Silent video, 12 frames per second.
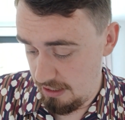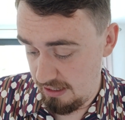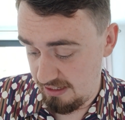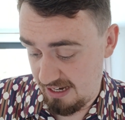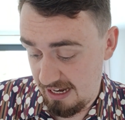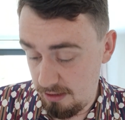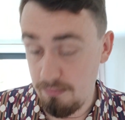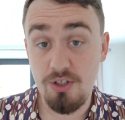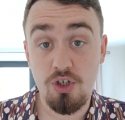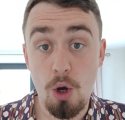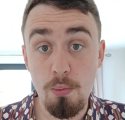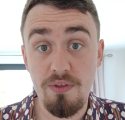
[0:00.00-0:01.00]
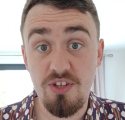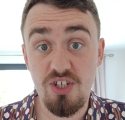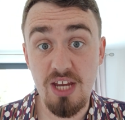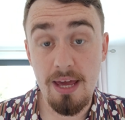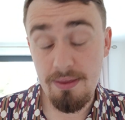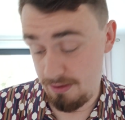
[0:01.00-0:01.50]
Callum has gone with
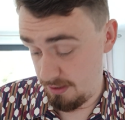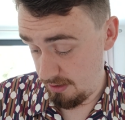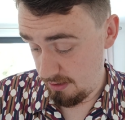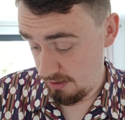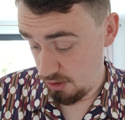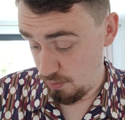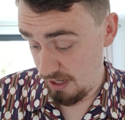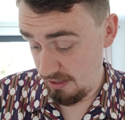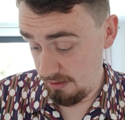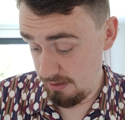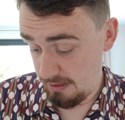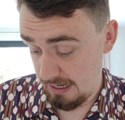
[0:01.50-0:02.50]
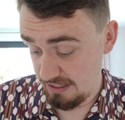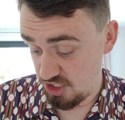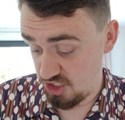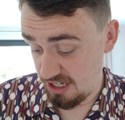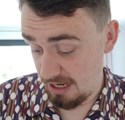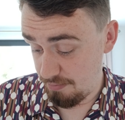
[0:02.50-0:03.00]
Seth as well, and
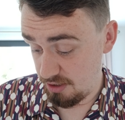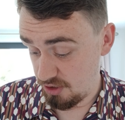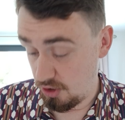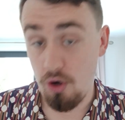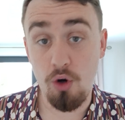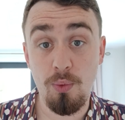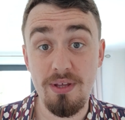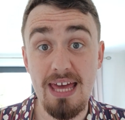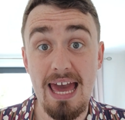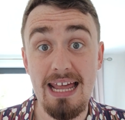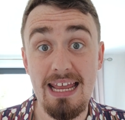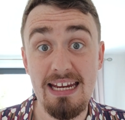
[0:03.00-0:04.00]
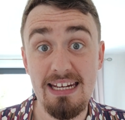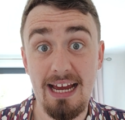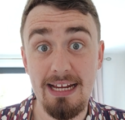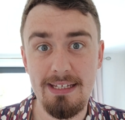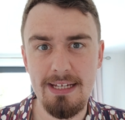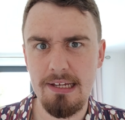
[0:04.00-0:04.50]
Sab has gone with LA
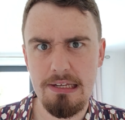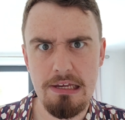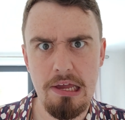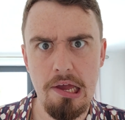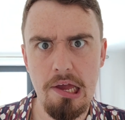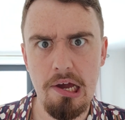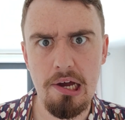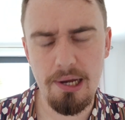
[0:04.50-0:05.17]
Knight. Yeah.